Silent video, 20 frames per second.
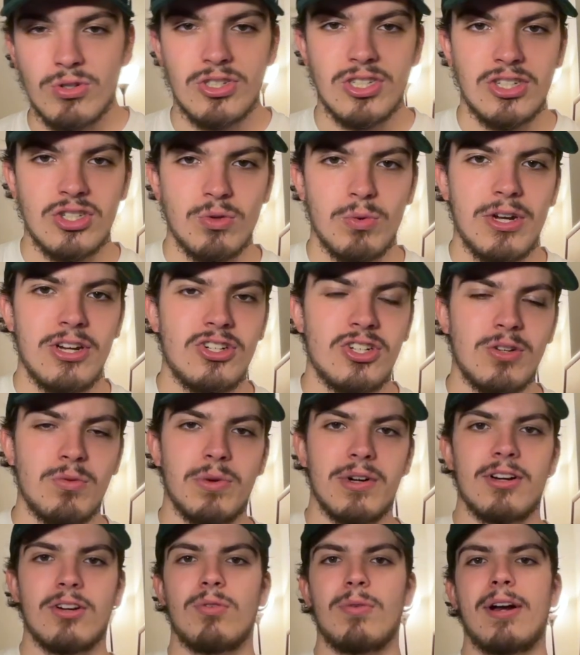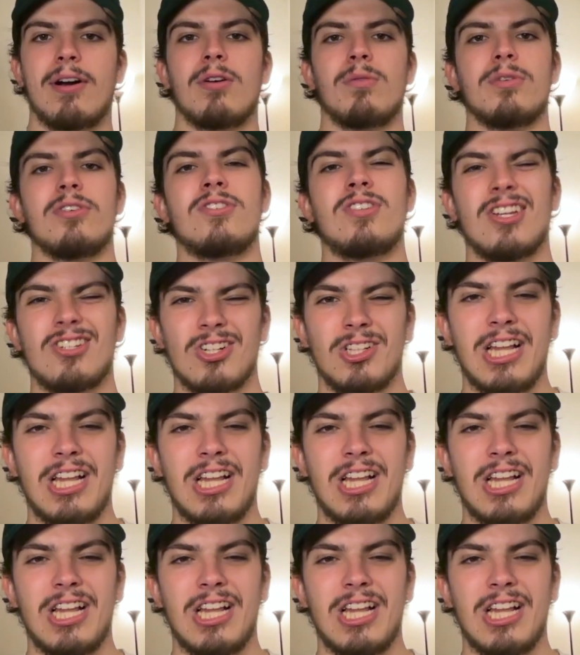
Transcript: situation, where Guerrero was such a